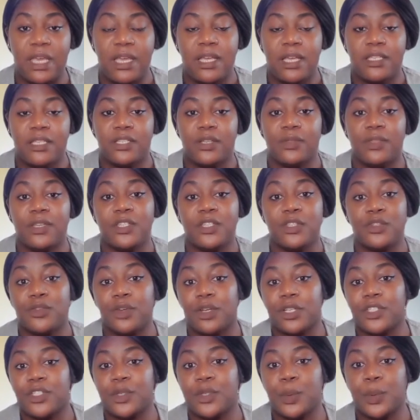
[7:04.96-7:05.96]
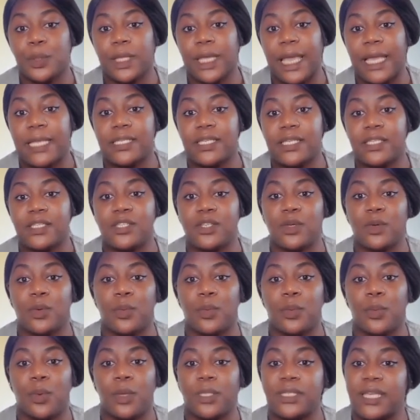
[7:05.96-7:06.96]
So this structure will cater
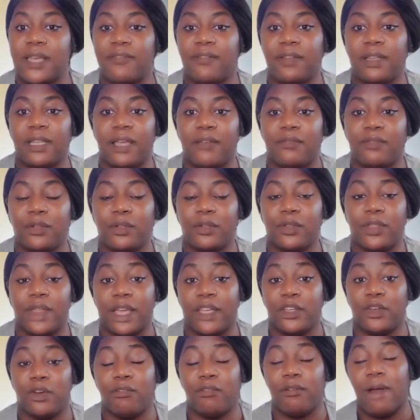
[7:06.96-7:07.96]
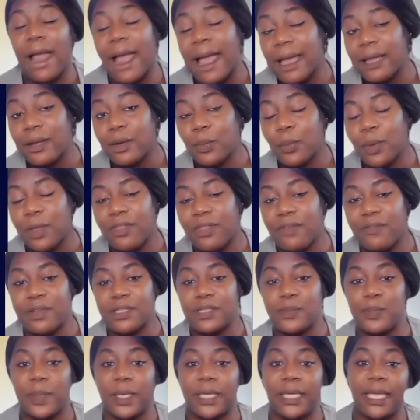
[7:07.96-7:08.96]
to whatever level that you're at, whether
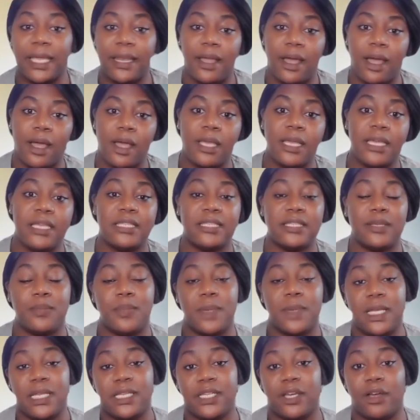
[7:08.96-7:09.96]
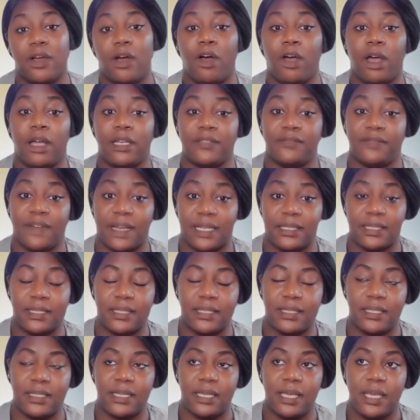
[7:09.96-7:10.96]
it's beginner, intermediate, or
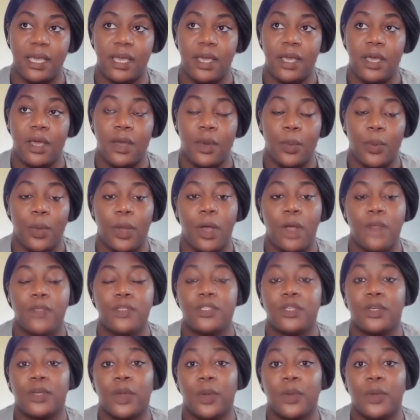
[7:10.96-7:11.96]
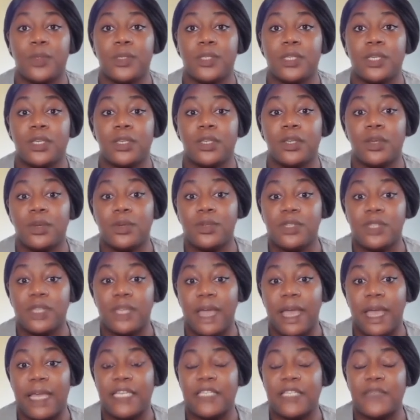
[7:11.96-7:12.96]
advanced. We're also going to use
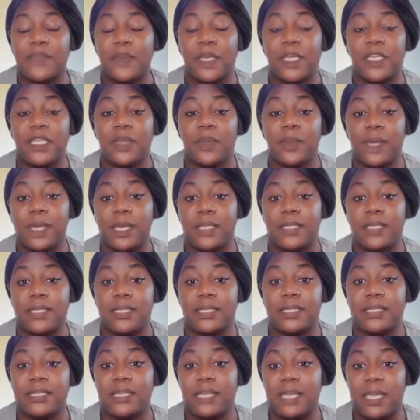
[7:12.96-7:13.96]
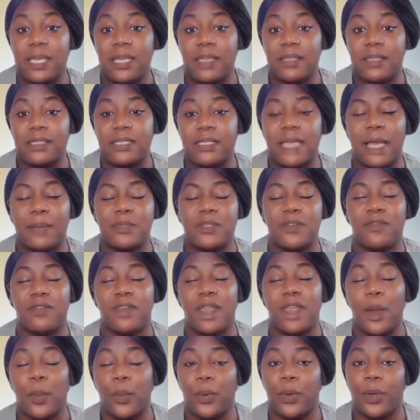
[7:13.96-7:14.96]
the IXPDB to see the types of
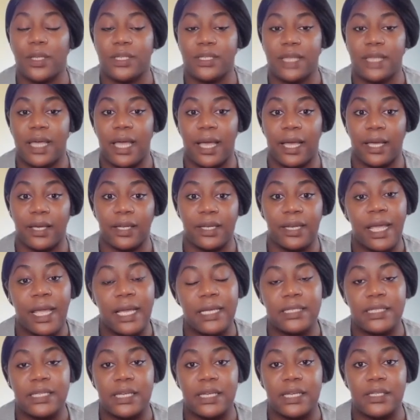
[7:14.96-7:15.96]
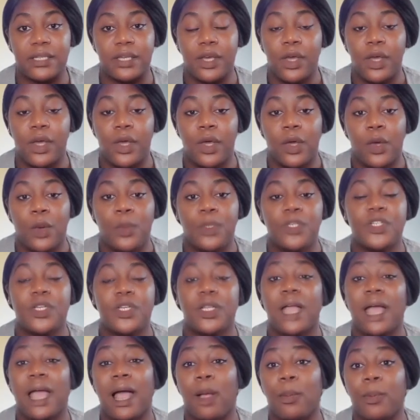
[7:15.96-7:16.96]
networks that are connected, which
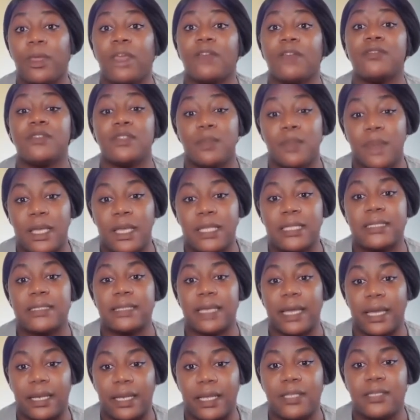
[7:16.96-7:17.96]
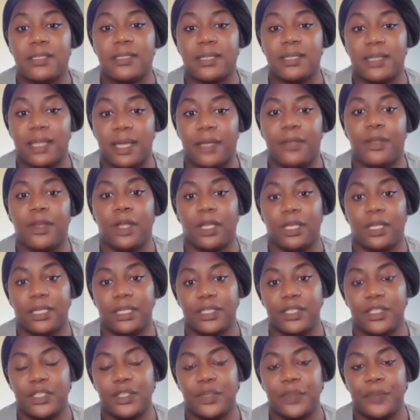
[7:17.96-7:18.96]
will help give some insight into their
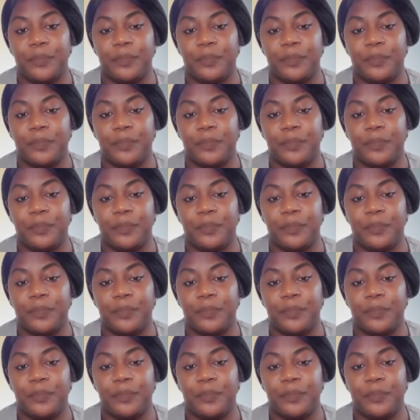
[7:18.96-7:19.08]
knowledge.